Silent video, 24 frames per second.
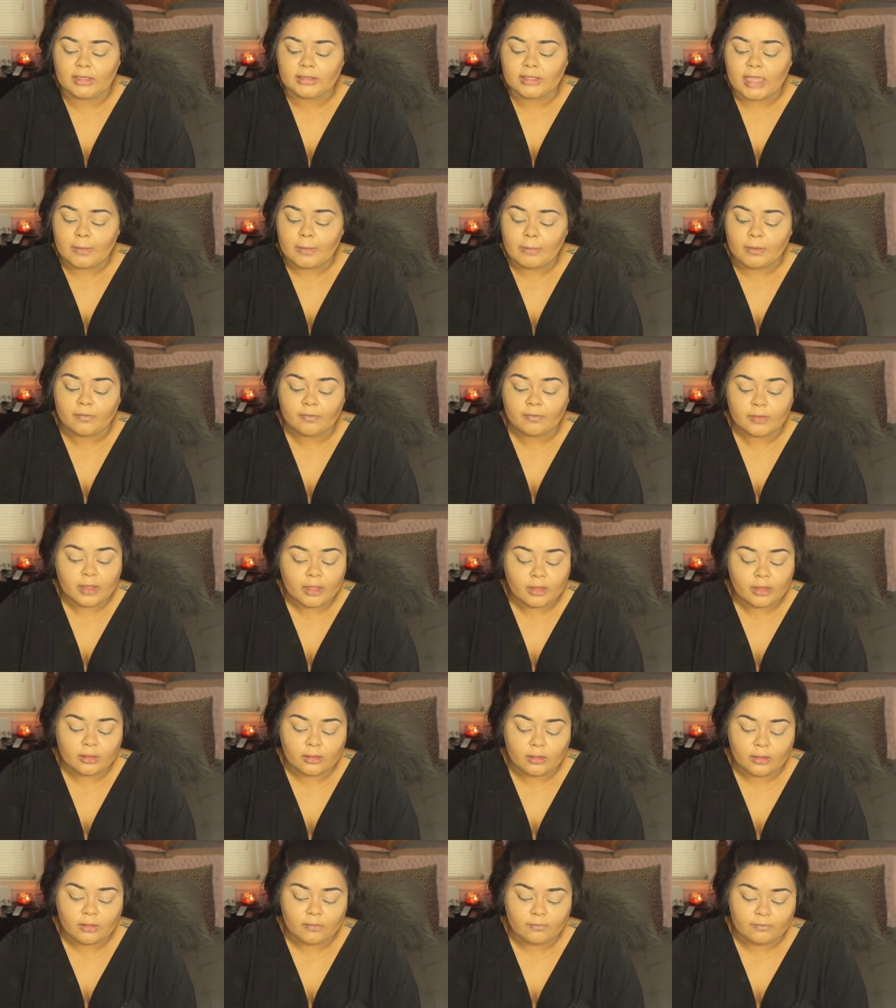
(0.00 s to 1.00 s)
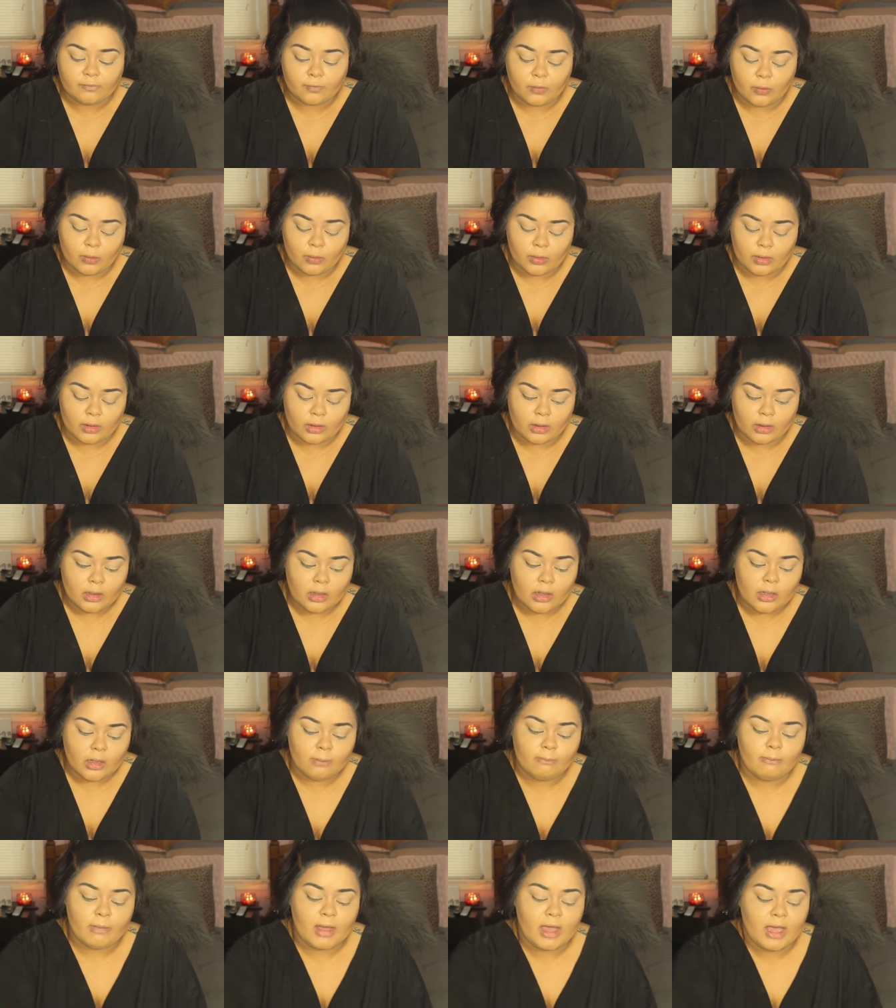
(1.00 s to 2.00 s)
type of color for
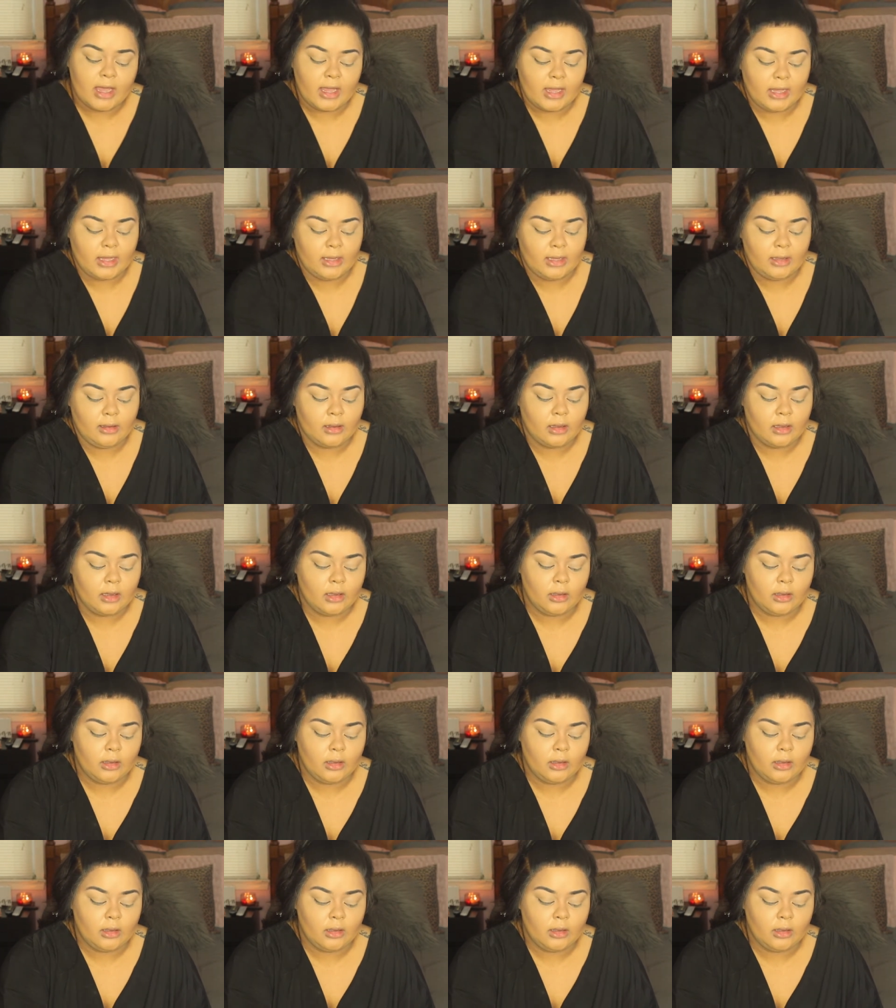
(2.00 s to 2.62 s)
my